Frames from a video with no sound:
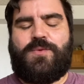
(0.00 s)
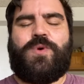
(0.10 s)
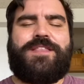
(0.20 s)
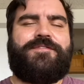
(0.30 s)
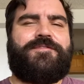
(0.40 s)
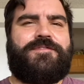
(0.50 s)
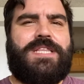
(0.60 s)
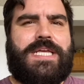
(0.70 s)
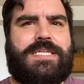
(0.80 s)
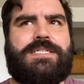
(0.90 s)
with
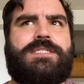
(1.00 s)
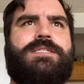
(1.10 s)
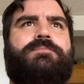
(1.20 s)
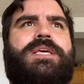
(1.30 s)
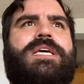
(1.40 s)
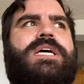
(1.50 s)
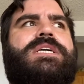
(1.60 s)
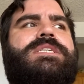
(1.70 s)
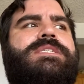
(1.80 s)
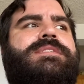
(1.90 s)
Flint
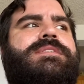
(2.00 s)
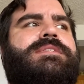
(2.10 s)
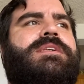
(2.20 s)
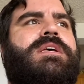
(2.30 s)
because